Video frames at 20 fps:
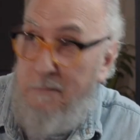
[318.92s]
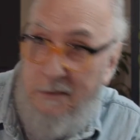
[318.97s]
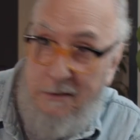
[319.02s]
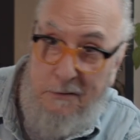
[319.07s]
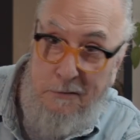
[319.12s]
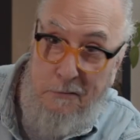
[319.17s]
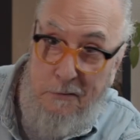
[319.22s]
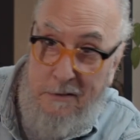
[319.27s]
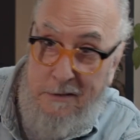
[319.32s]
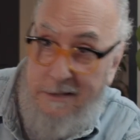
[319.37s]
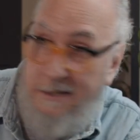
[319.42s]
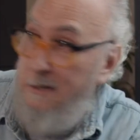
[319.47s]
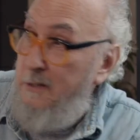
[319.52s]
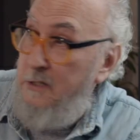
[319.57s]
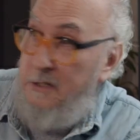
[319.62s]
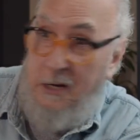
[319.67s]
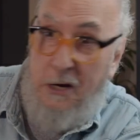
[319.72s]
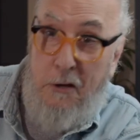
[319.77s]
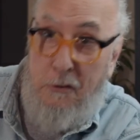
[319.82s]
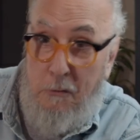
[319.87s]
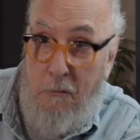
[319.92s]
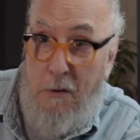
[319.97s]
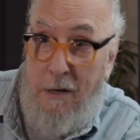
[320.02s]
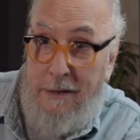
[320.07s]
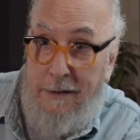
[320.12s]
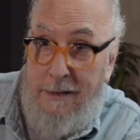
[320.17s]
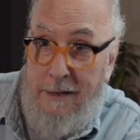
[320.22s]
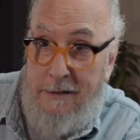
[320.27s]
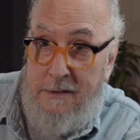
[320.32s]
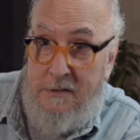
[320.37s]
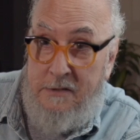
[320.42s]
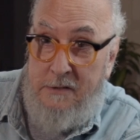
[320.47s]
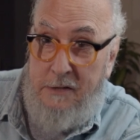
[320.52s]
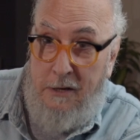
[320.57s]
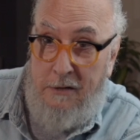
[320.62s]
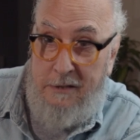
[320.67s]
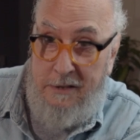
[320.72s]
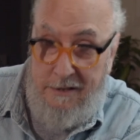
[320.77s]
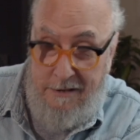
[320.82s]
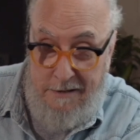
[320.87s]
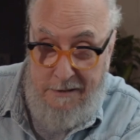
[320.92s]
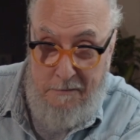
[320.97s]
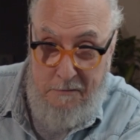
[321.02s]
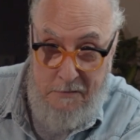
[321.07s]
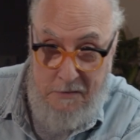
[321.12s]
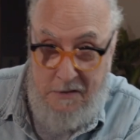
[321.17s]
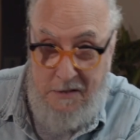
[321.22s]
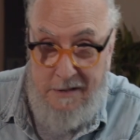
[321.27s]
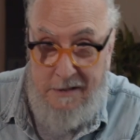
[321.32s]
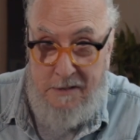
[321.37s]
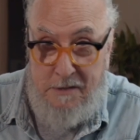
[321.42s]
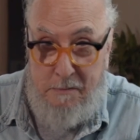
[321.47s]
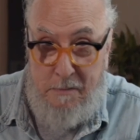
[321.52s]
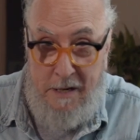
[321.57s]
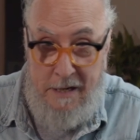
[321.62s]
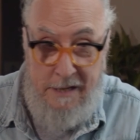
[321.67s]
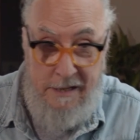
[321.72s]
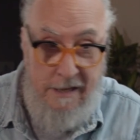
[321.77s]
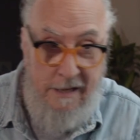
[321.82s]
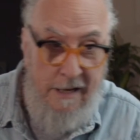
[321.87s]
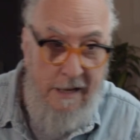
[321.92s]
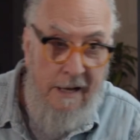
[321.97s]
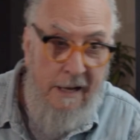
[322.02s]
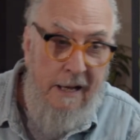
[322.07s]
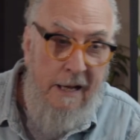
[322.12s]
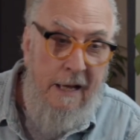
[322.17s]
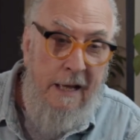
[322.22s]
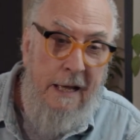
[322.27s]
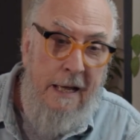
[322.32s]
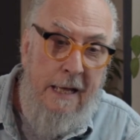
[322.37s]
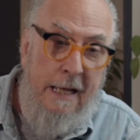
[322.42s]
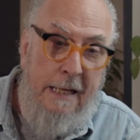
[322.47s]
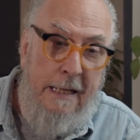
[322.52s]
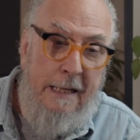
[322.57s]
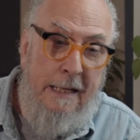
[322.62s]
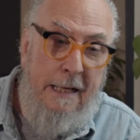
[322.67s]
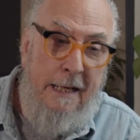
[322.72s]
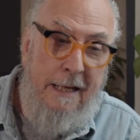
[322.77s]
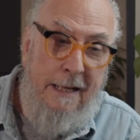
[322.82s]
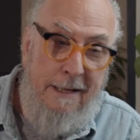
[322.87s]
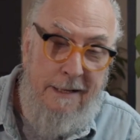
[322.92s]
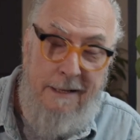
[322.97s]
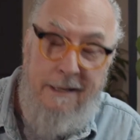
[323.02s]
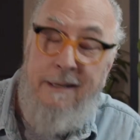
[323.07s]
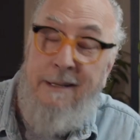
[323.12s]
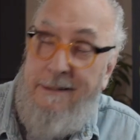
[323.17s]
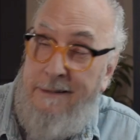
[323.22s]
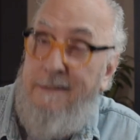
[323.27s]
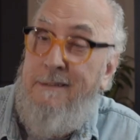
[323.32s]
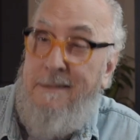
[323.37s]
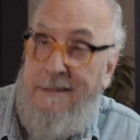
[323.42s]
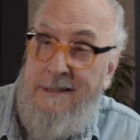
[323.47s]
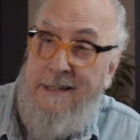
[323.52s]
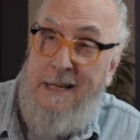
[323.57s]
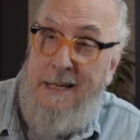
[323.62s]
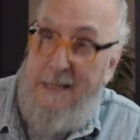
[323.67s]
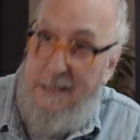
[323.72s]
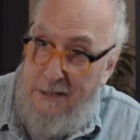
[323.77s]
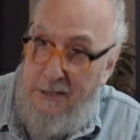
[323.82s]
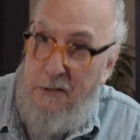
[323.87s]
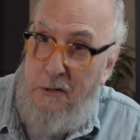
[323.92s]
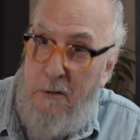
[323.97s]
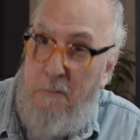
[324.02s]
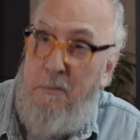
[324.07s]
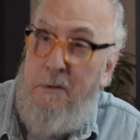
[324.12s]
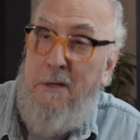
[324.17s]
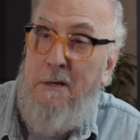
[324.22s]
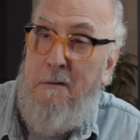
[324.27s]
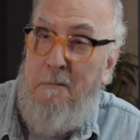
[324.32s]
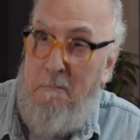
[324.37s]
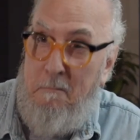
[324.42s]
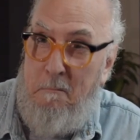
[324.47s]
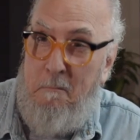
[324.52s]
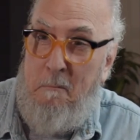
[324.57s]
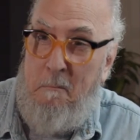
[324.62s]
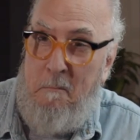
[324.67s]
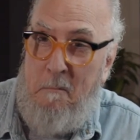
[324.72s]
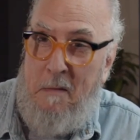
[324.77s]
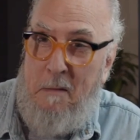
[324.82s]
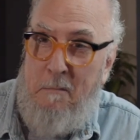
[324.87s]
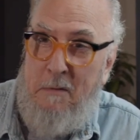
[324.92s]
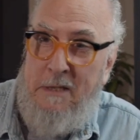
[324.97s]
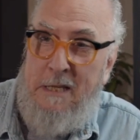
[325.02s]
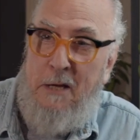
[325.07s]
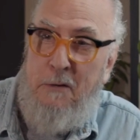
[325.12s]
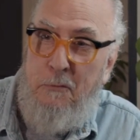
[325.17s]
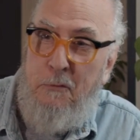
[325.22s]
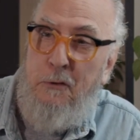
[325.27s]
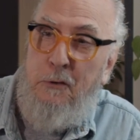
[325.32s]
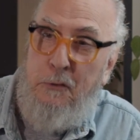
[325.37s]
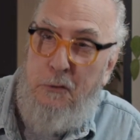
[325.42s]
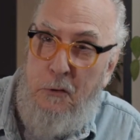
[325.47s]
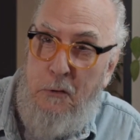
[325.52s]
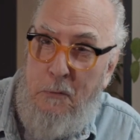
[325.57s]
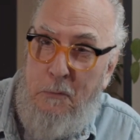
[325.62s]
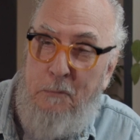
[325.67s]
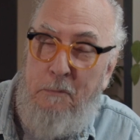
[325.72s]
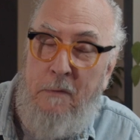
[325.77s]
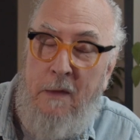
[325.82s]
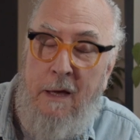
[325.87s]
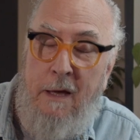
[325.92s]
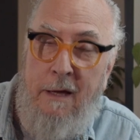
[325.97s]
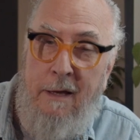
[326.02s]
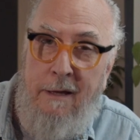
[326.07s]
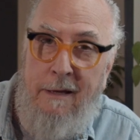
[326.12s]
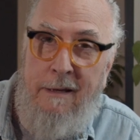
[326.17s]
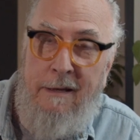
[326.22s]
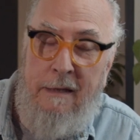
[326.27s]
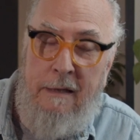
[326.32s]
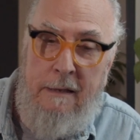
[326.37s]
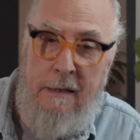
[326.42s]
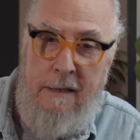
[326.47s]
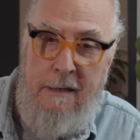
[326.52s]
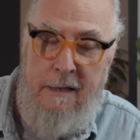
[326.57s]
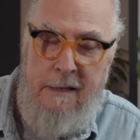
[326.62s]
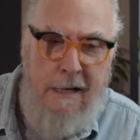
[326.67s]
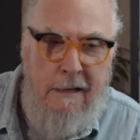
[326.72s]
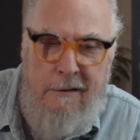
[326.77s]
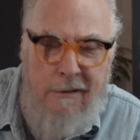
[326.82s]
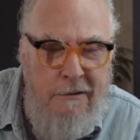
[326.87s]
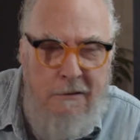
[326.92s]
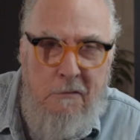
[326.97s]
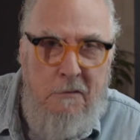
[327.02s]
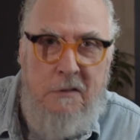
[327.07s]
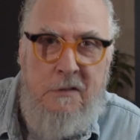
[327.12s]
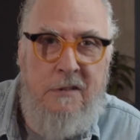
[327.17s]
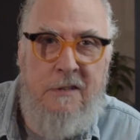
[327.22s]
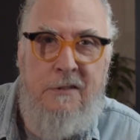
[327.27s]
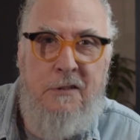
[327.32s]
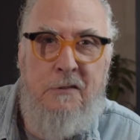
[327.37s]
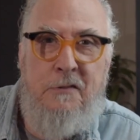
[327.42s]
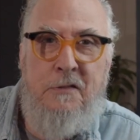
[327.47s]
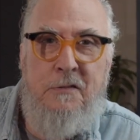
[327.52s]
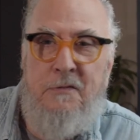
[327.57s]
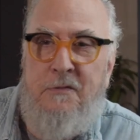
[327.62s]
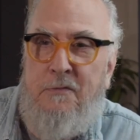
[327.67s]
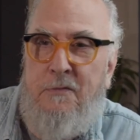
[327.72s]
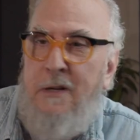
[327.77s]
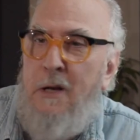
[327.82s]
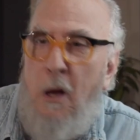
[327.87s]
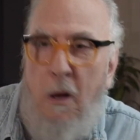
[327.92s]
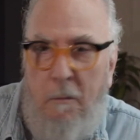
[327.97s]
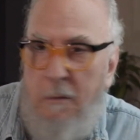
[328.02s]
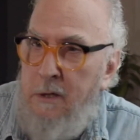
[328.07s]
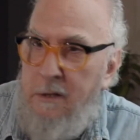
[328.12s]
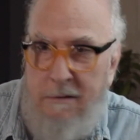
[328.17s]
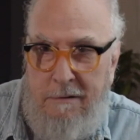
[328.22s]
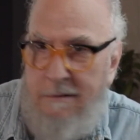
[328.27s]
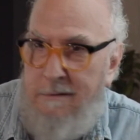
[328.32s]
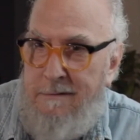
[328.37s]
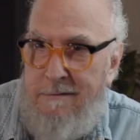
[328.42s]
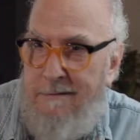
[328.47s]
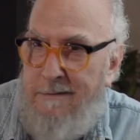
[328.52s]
look, there is another one that's starting, that was in Spain, and it ain't Ethiopia, but that will do. And I thought it was just phenomenal,